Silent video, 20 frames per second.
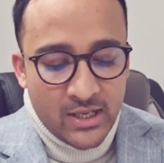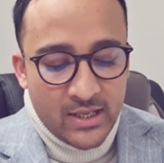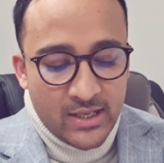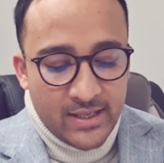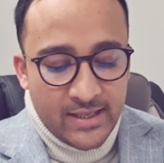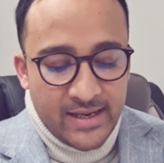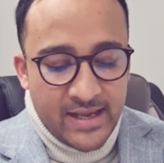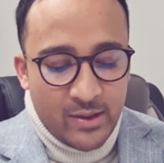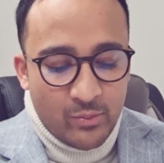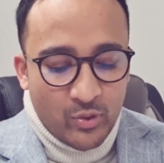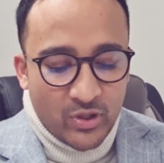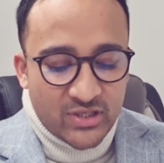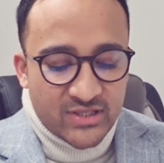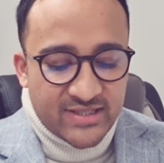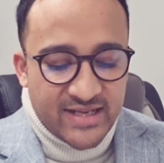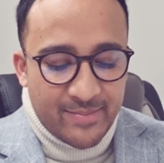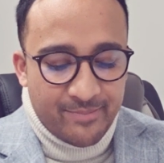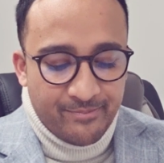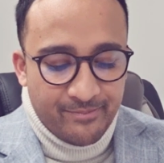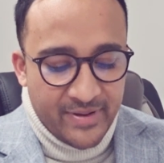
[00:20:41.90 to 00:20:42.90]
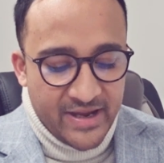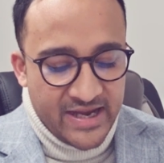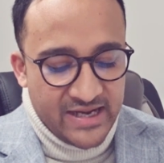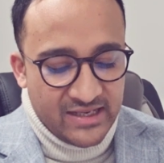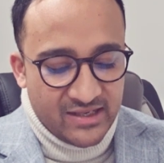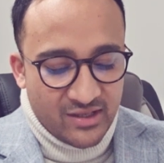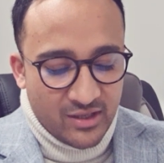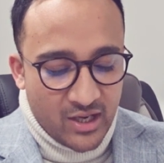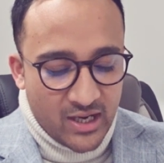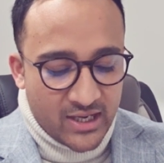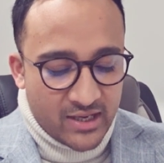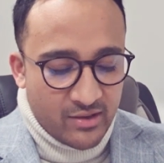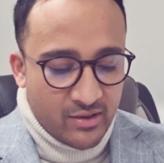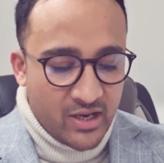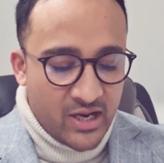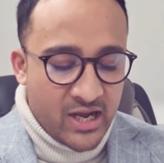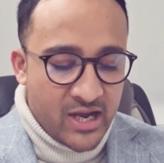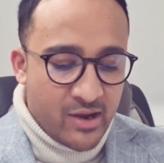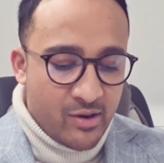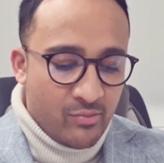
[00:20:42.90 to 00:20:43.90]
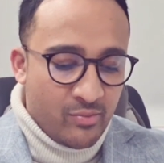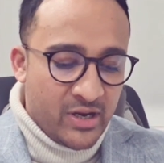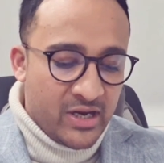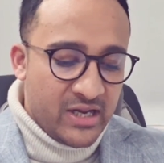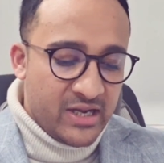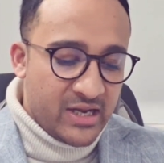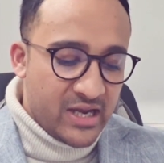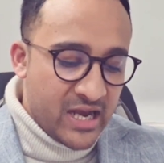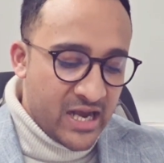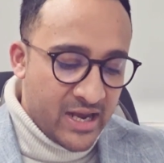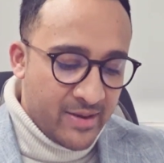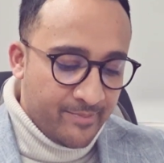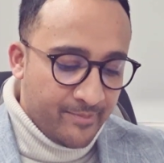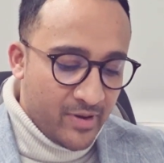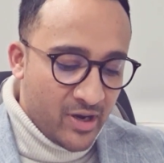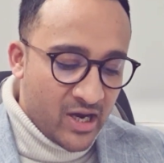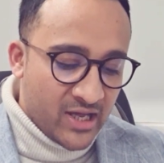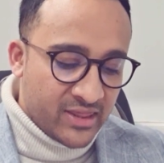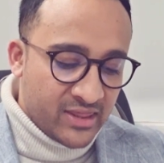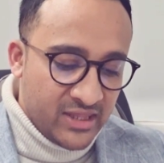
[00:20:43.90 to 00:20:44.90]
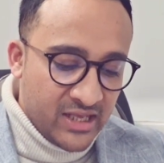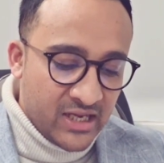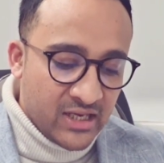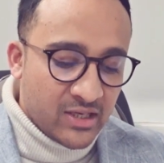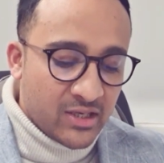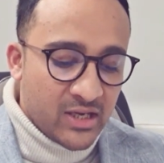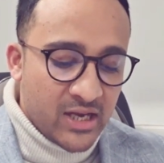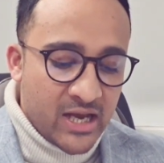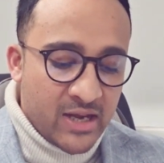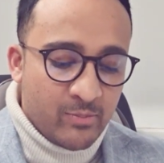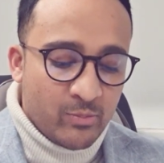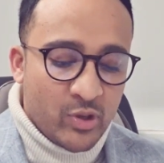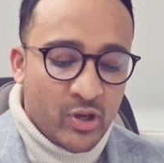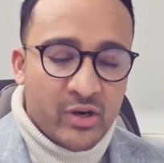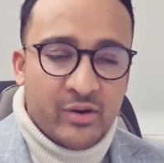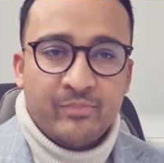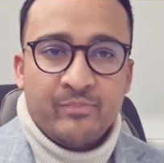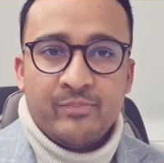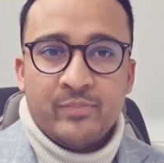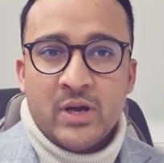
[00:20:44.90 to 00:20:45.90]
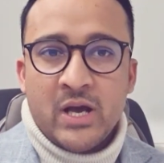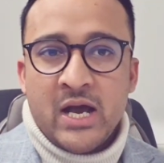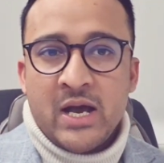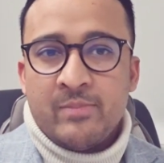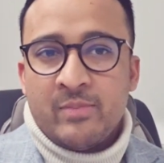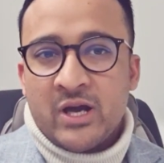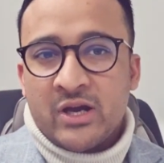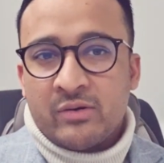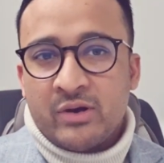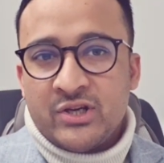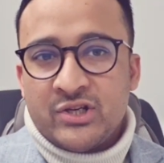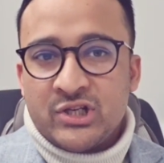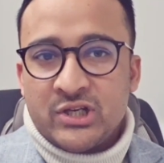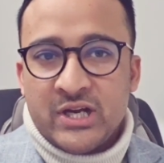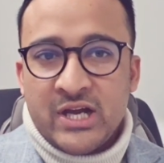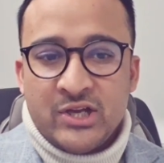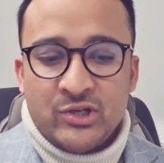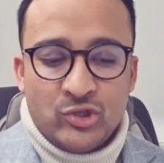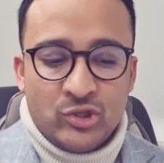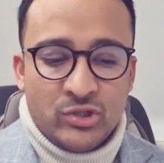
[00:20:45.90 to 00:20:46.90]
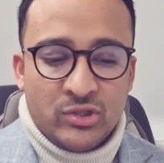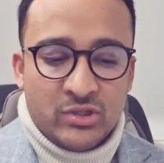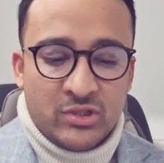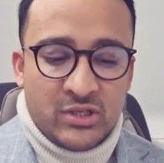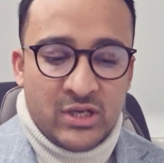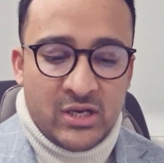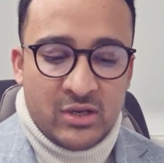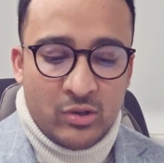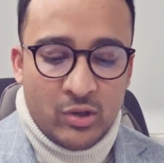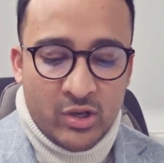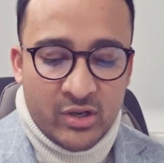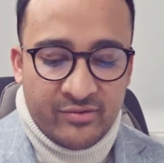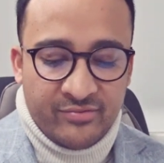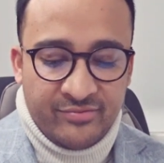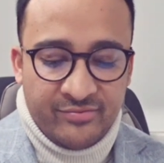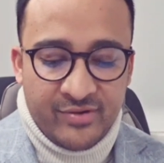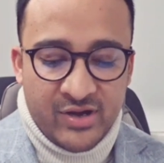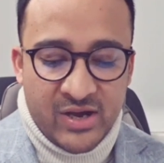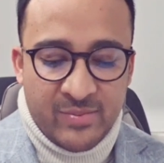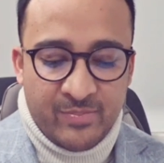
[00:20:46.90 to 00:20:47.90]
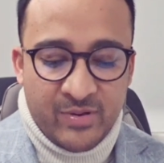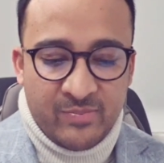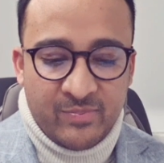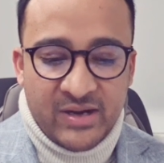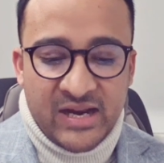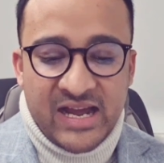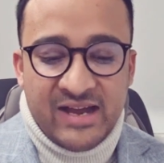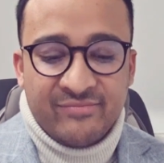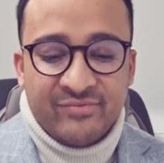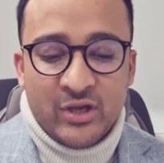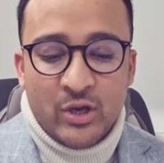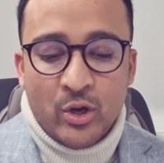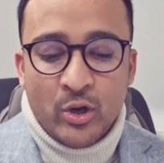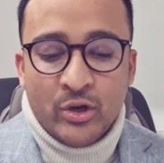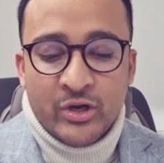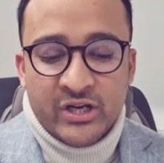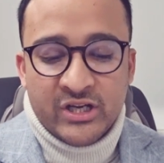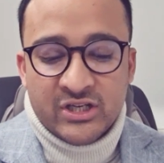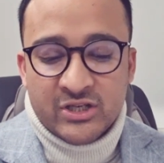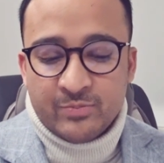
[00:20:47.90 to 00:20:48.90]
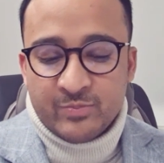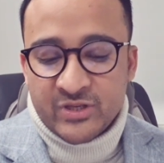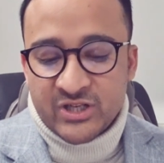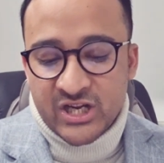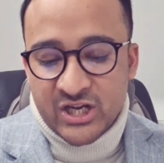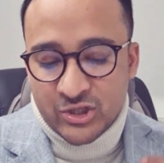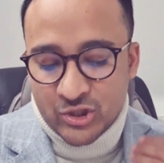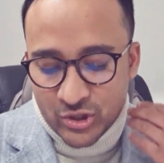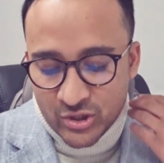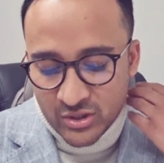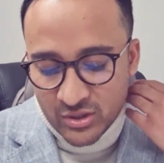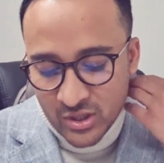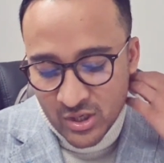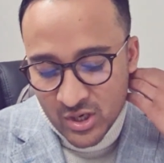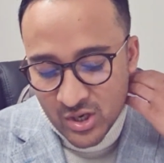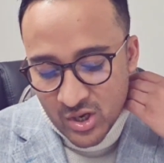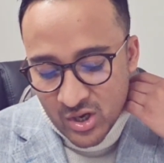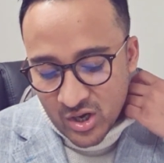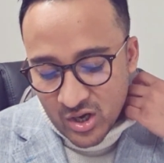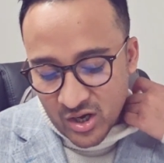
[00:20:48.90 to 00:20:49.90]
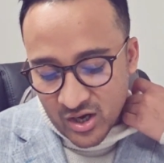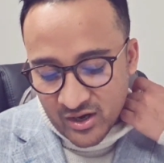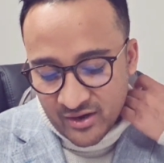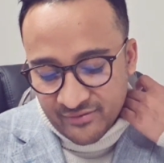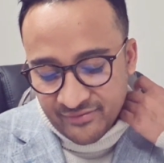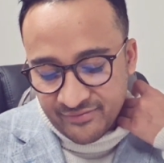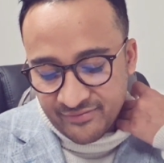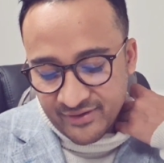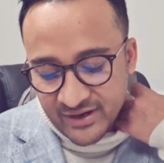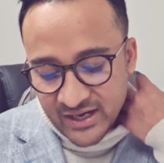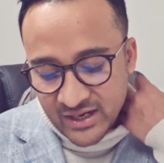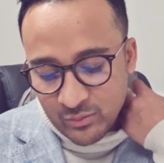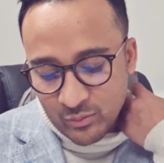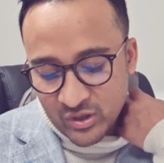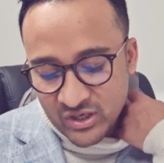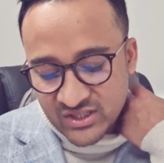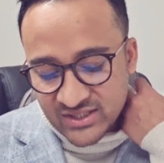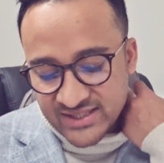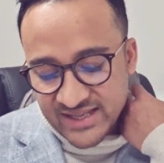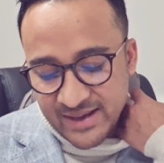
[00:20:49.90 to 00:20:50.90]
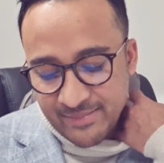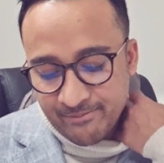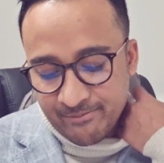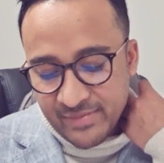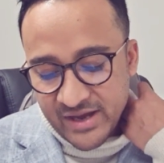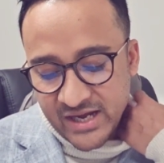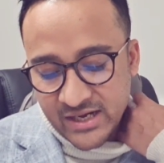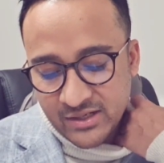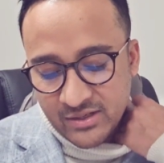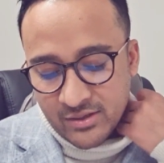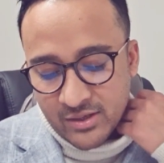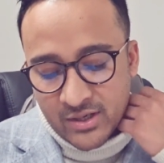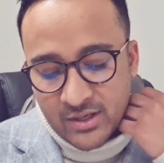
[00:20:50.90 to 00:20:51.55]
Now, what does that mean? I think a lot of migration agents and a lot of people have their own interpretation of what does that mean.